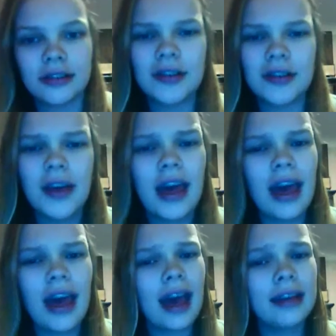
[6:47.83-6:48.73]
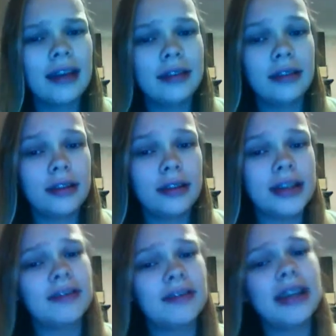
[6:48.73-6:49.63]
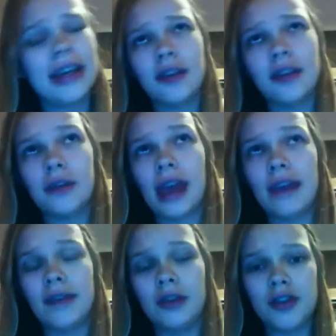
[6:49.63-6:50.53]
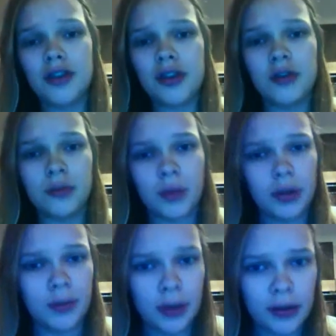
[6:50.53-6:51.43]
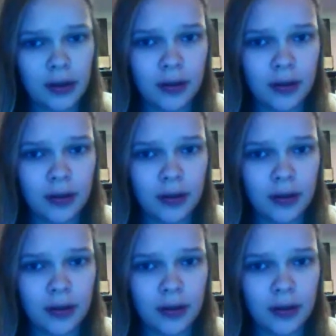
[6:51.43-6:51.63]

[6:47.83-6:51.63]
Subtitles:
So, and generally it's okay for you to choose what you want to do,